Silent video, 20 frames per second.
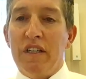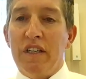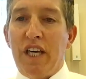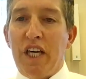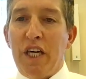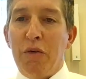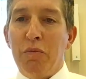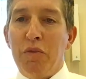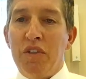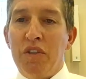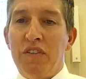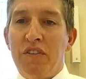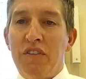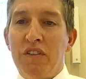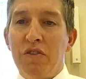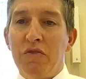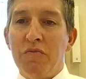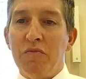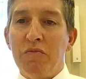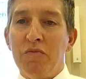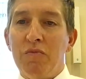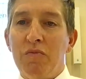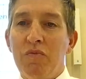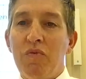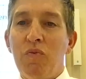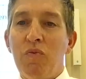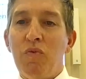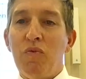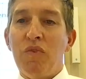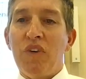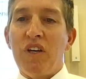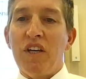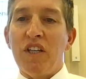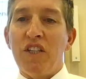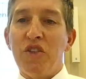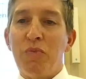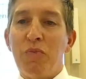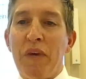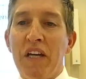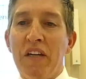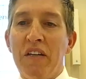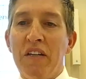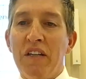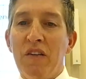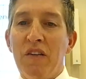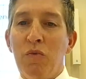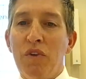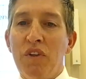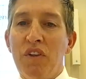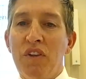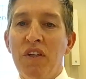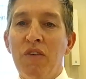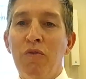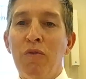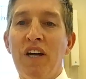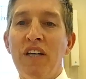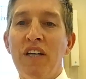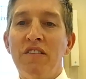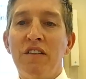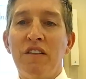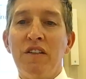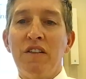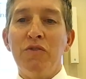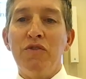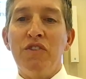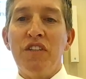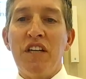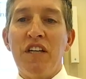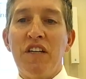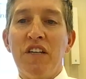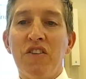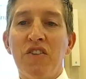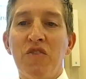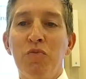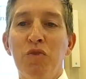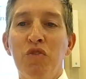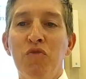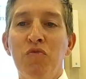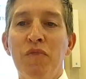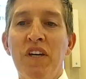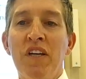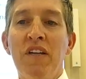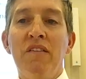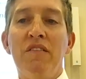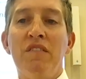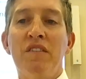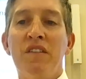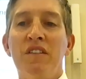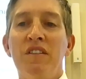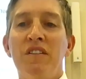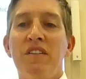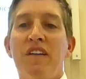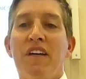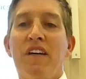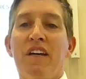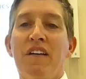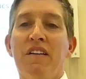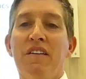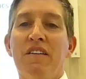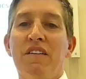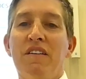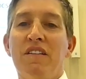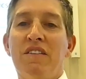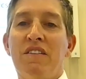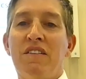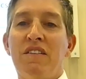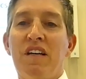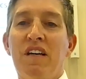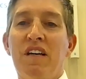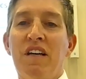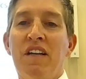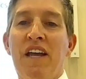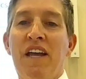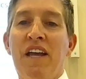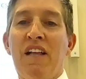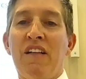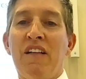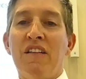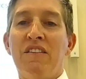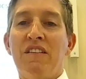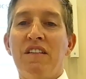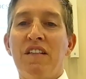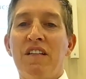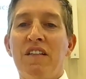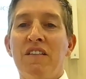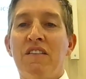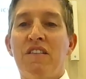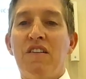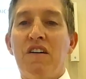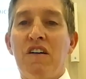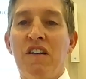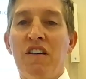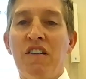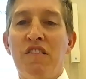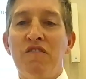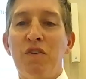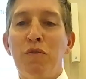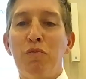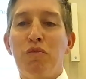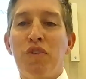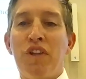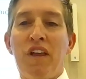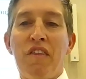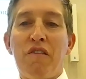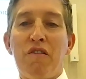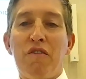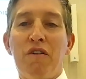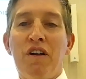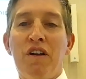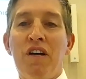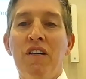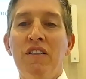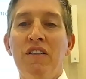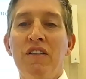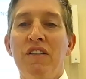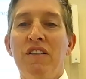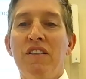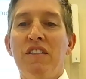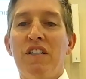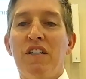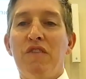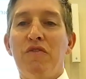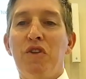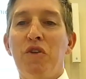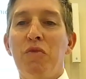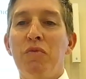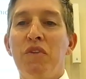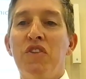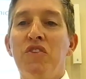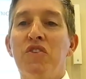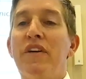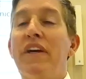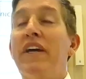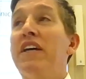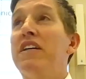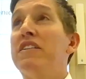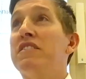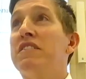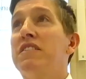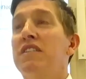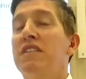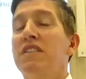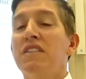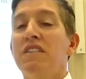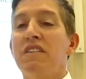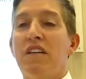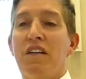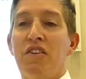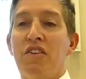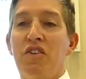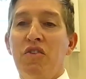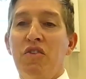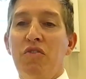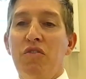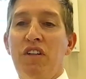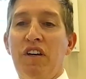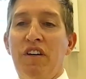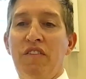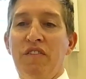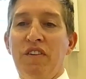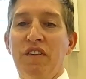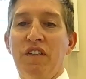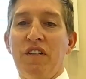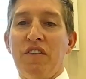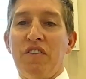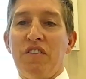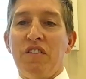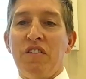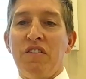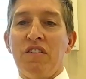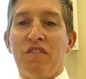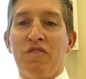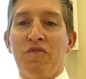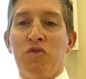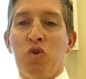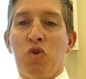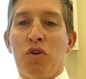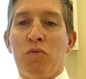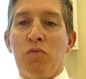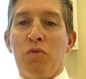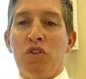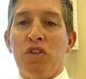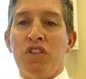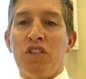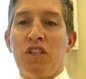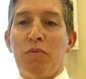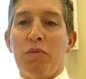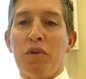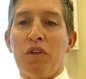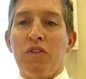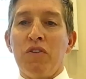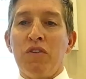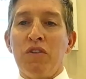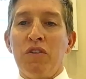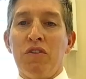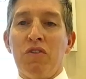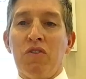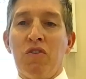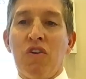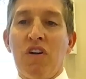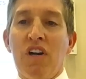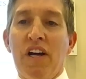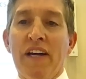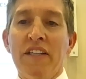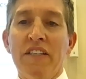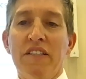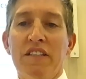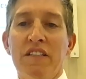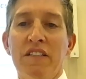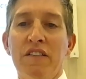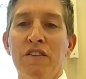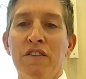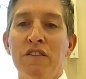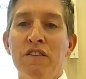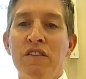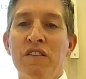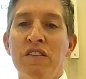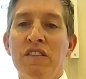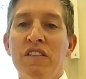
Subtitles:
Ableism expanded with the rise of the eugenics movement and this analysis of a plethora of human traits and new definitions of normal, typical, or ideal.